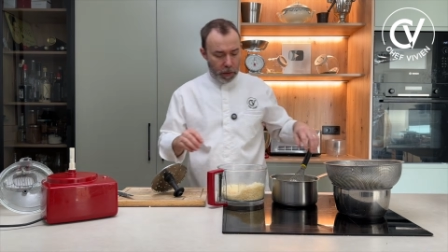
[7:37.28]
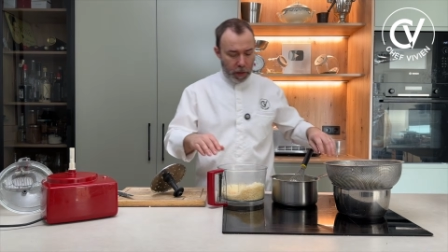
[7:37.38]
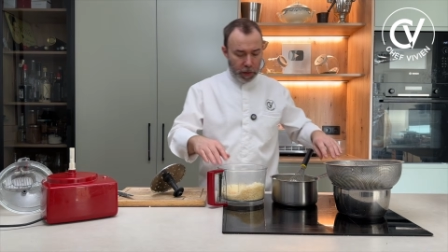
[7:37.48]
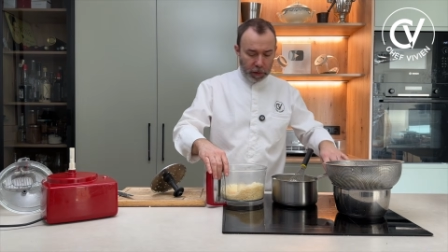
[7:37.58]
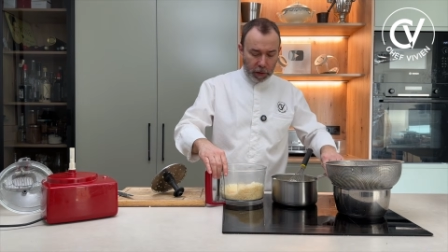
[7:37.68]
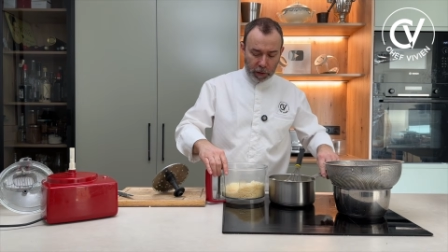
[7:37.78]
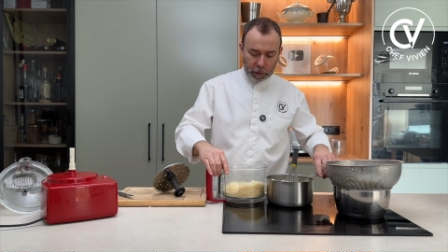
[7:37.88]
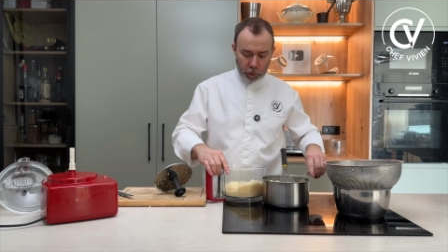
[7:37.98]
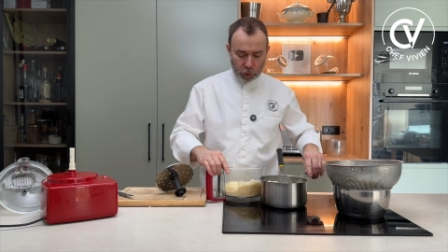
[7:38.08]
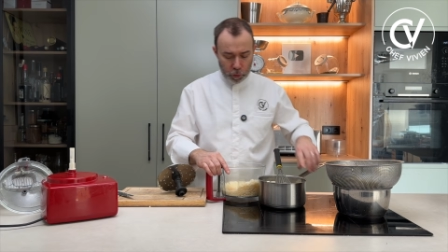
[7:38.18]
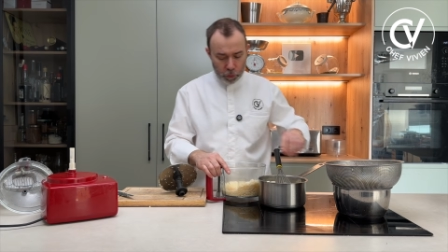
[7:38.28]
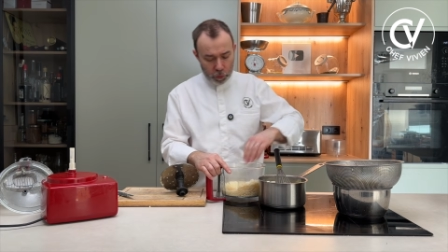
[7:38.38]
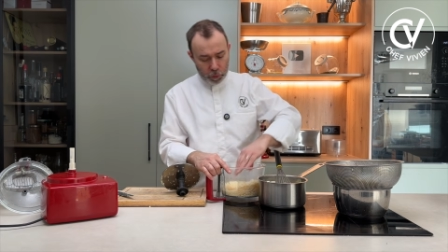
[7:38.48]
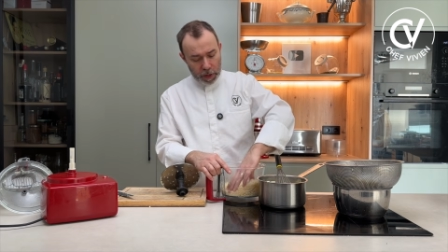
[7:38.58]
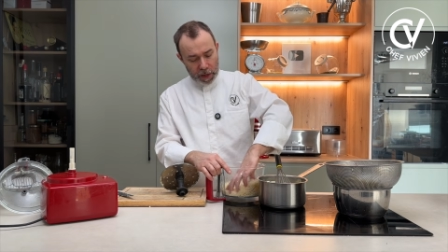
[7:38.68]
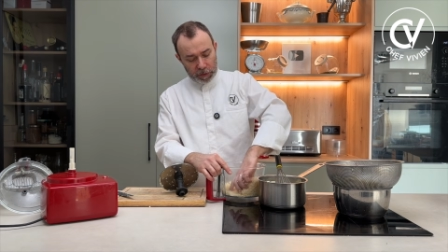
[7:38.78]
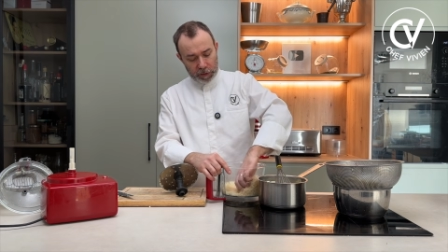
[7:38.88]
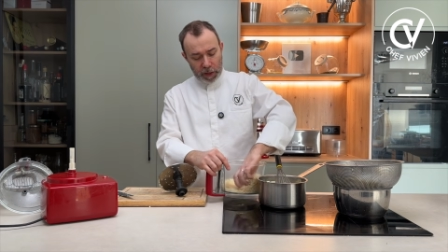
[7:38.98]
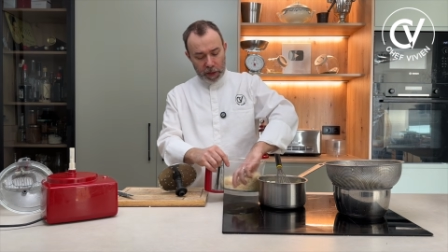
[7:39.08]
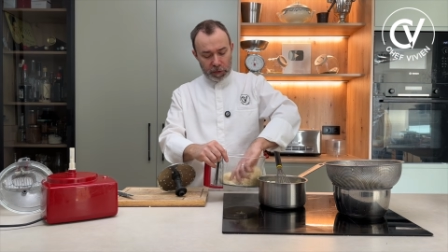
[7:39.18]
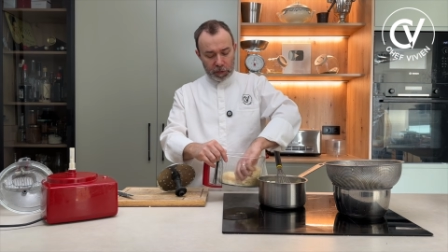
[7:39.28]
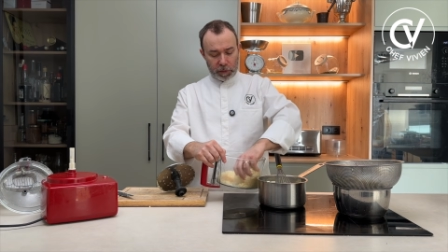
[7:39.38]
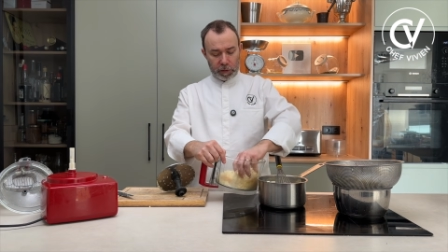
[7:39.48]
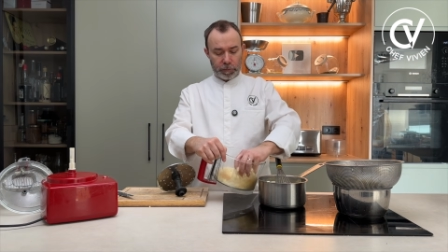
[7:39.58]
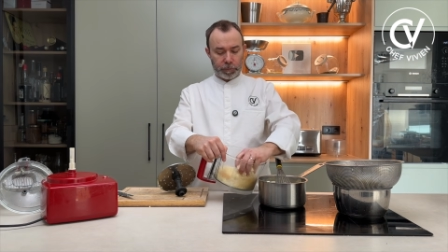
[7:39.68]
I take 2 nice ends